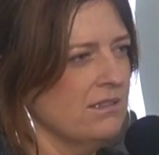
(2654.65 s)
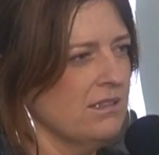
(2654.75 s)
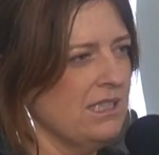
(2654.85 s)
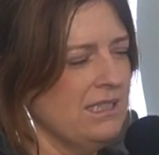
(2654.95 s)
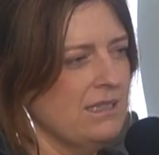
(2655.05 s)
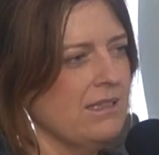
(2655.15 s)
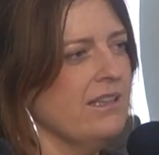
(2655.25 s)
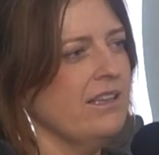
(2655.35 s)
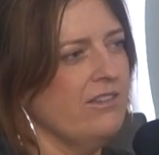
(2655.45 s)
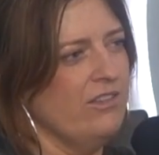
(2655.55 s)
Like, he's
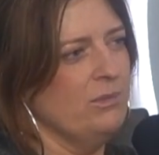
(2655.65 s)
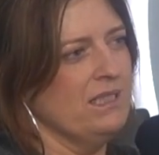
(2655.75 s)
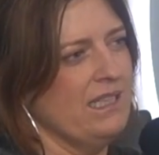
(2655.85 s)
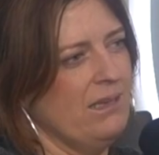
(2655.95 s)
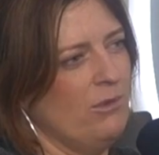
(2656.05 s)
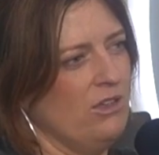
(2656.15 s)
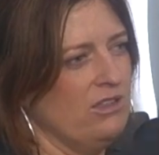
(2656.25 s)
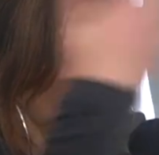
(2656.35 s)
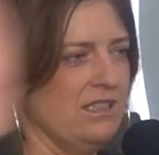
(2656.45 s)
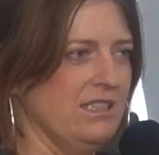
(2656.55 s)
like, if he was in
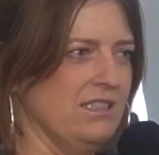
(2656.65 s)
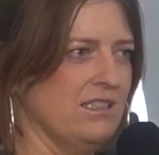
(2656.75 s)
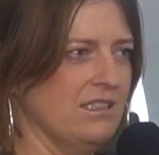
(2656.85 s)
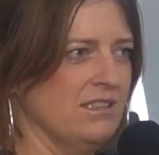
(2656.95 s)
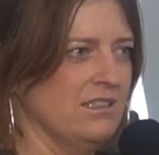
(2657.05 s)
amongst like